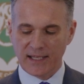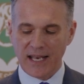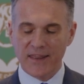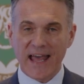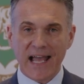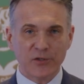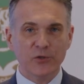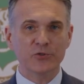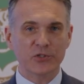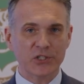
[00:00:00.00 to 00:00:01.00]
And that
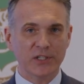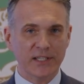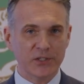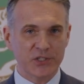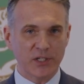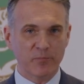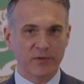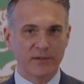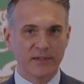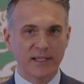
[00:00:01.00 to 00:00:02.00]
nutrition leadership,
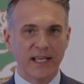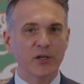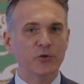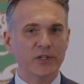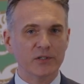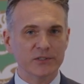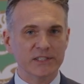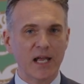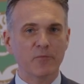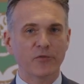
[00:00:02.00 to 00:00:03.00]
in a critical
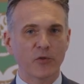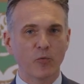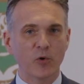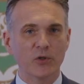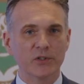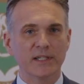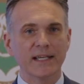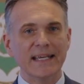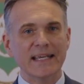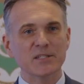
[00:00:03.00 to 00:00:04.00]
time for the world,
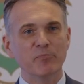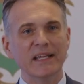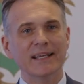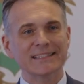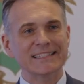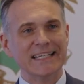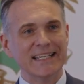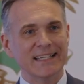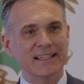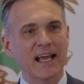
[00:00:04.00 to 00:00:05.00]
is being
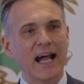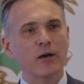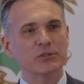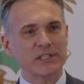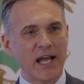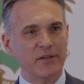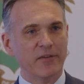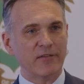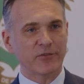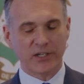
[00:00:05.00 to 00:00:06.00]
seen outside
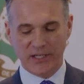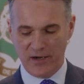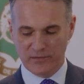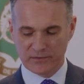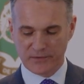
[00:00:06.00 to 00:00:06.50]
of Africa now.